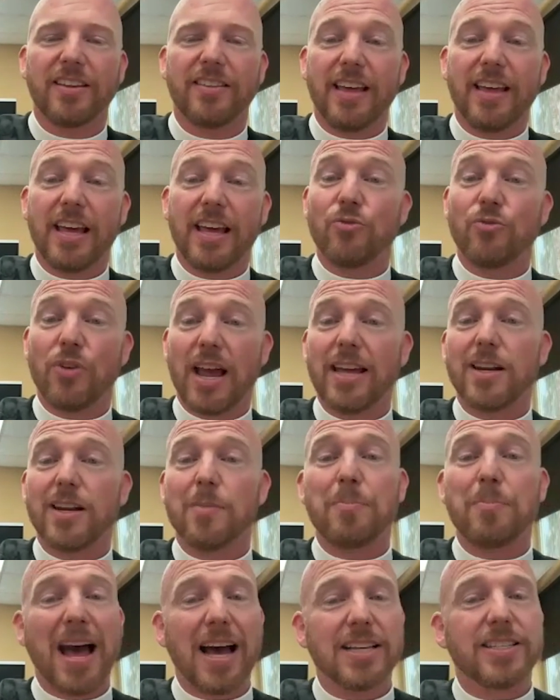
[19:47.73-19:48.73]
then read
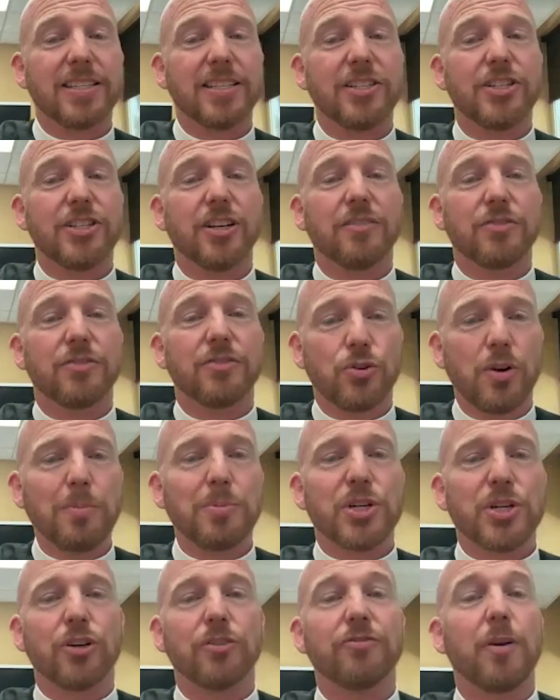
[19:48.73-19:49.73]
a passage of
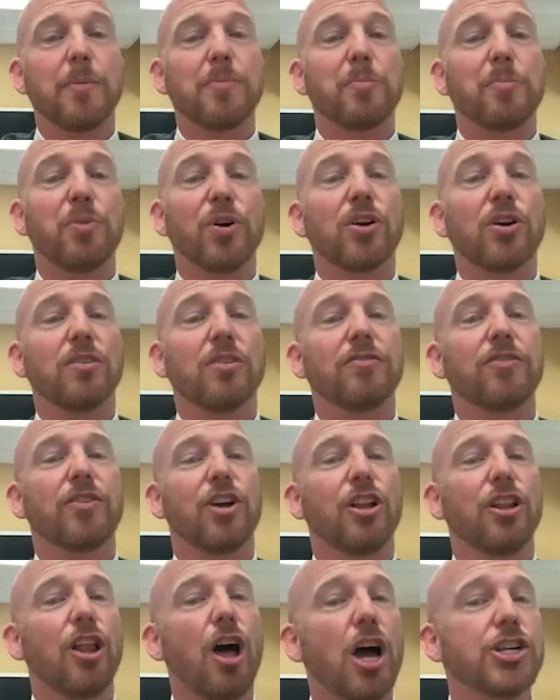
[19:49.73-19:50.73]
scripture from the book of
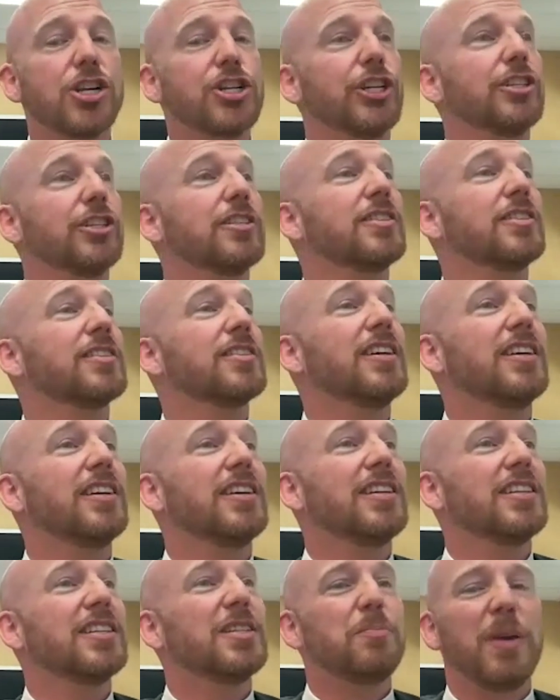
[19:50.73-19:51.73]
Colossians
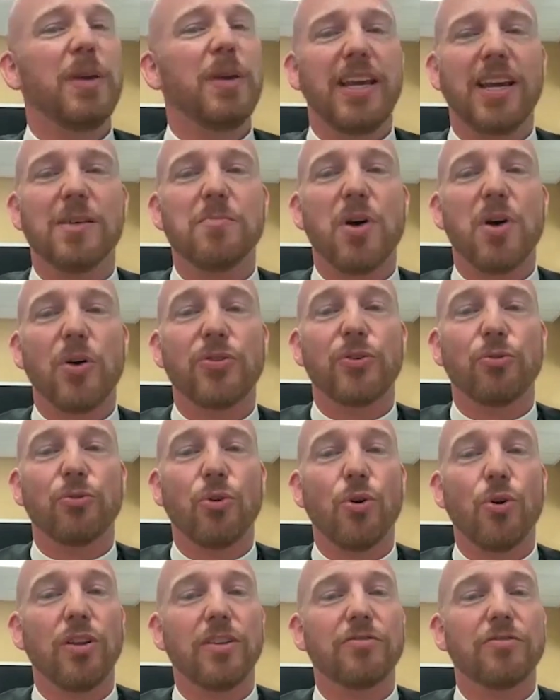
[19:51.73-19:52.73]
speaking about the
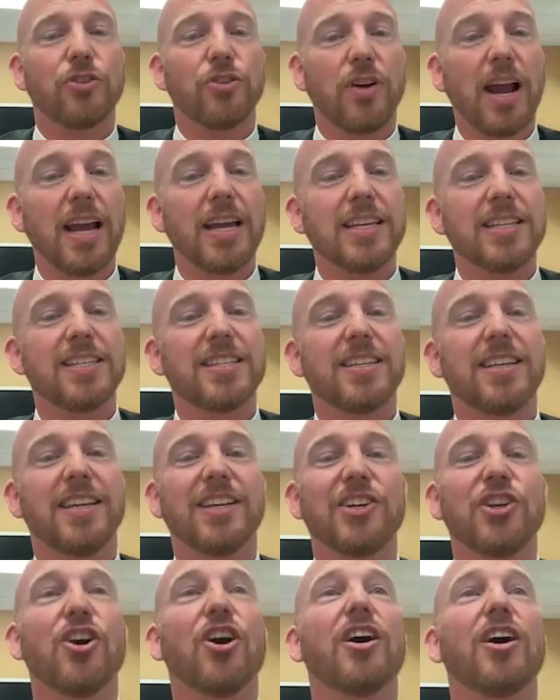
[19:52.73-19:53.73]
role of Christ
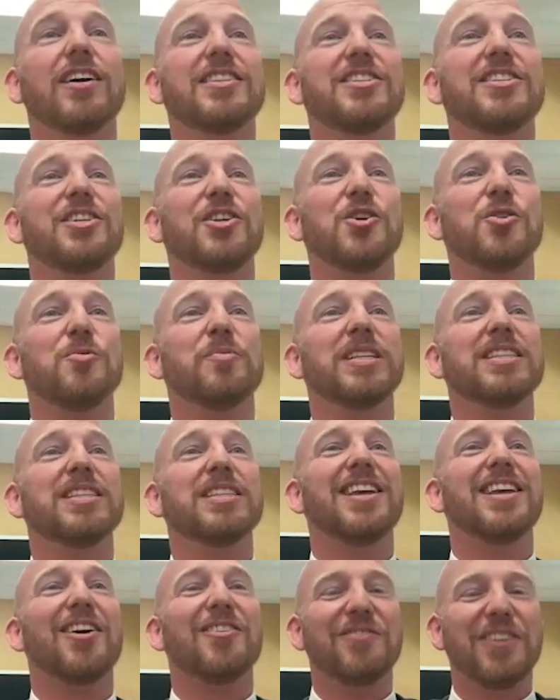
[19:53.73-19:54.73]
in God's human
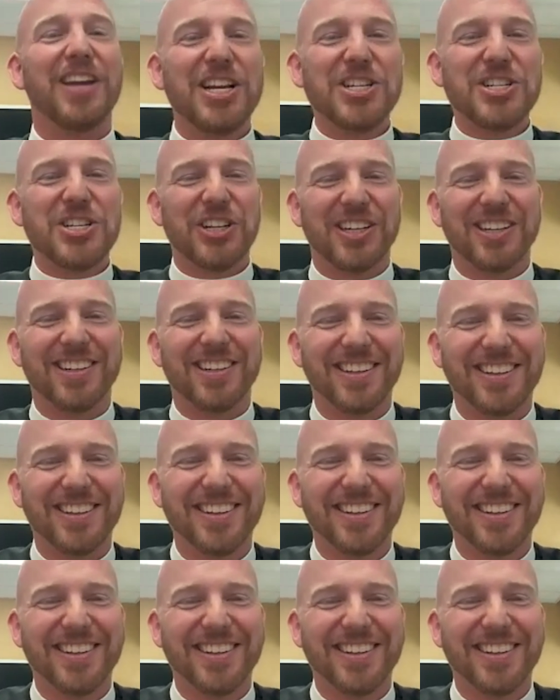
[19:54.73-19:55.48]
salvation.